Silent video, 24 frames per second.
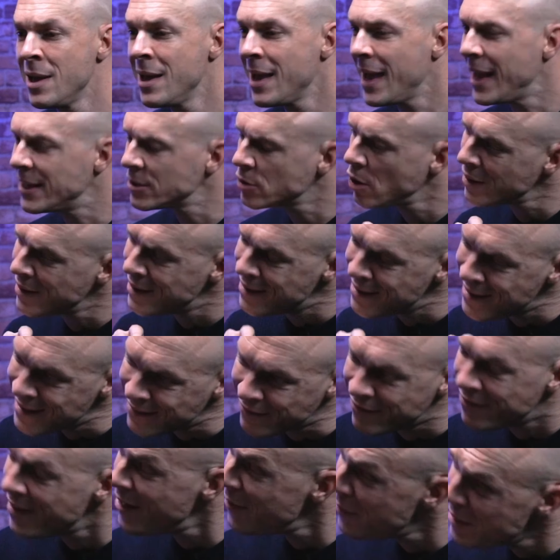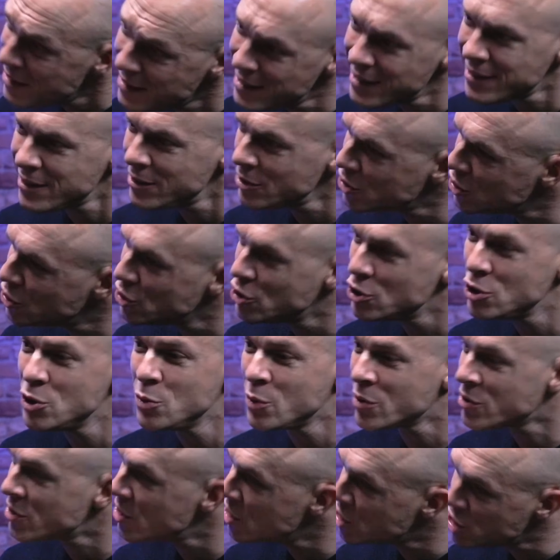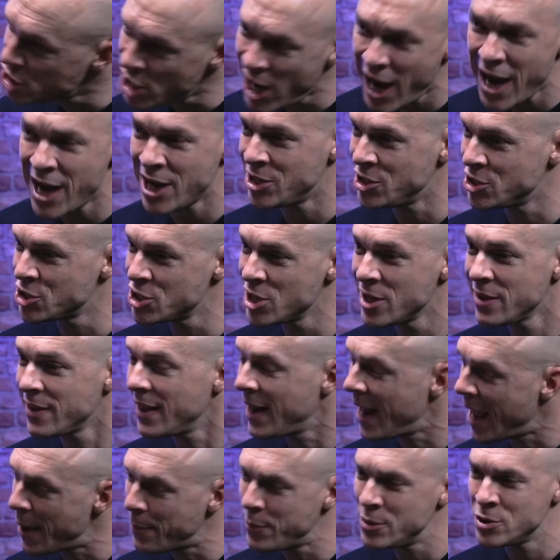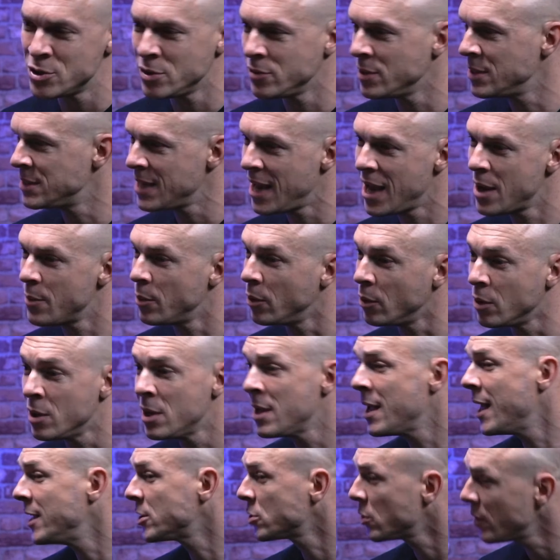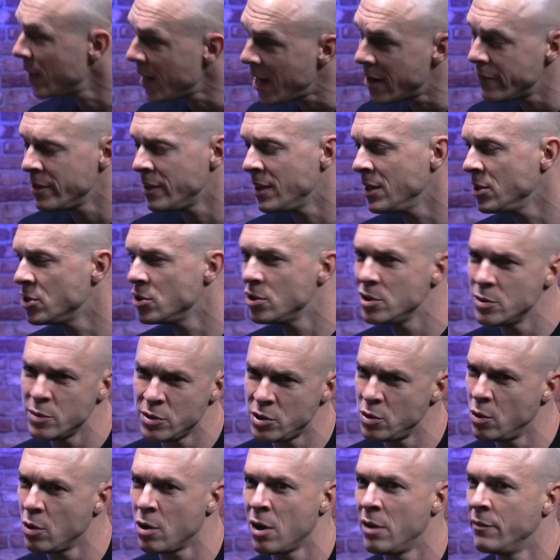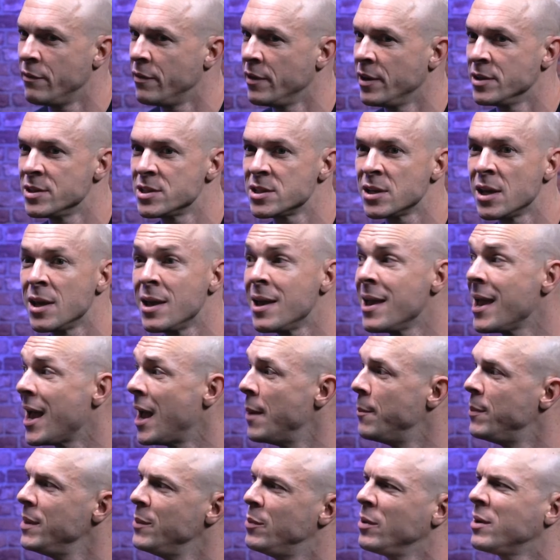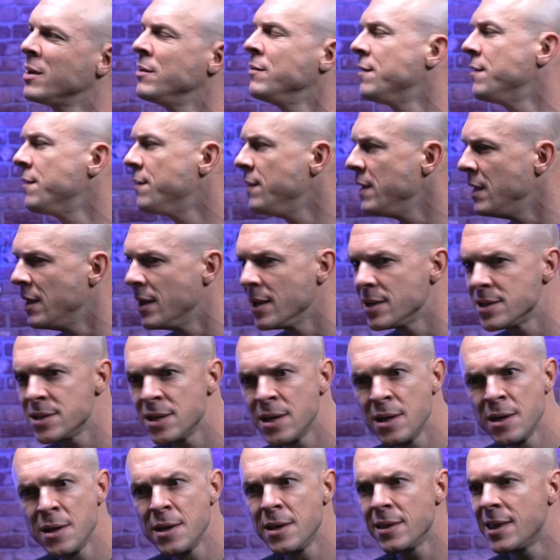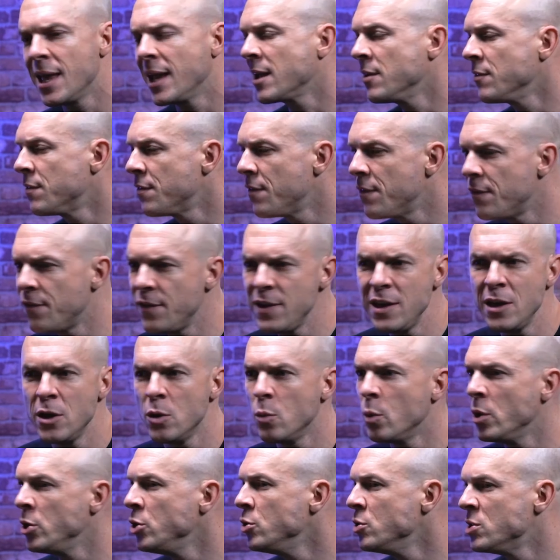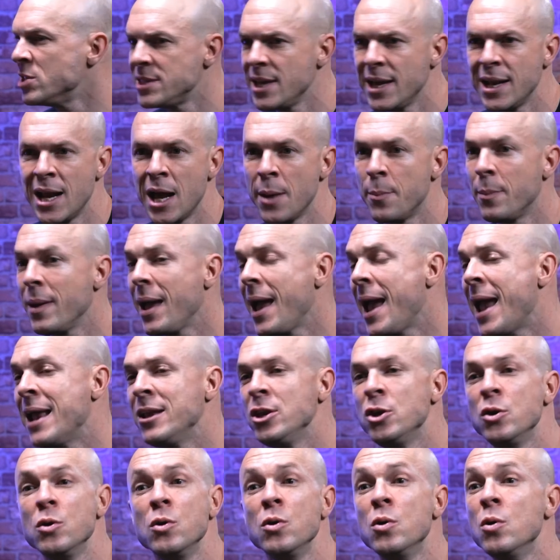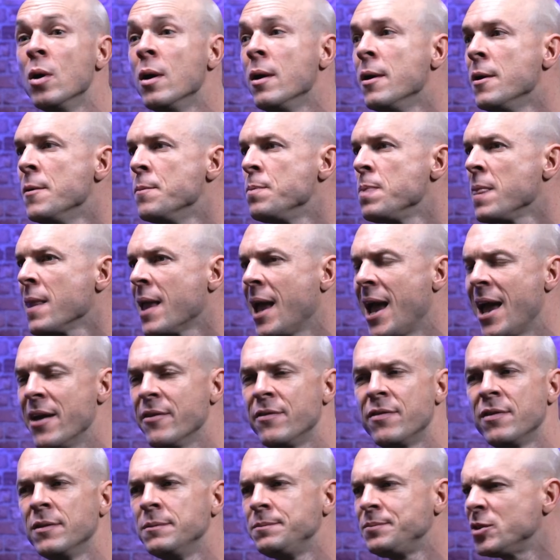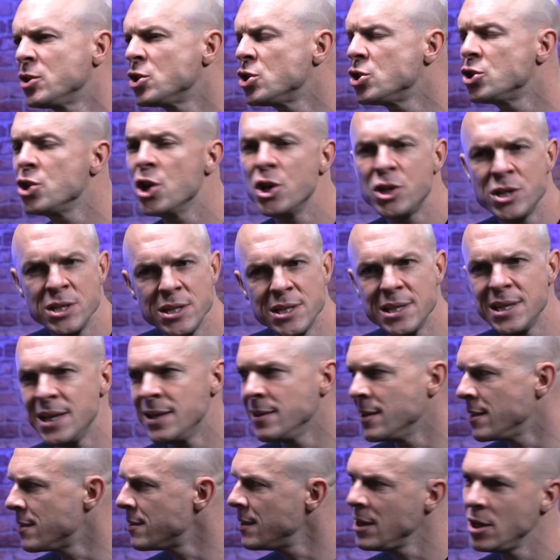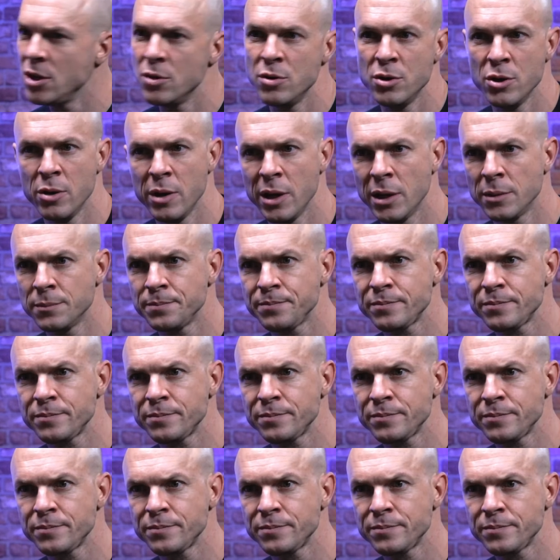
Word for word: has got very little to do with the change that happens on the table. It's got everything to do with your confidence, and people can feel it. They can feel when you set up and you have certainty in the thing you're doing.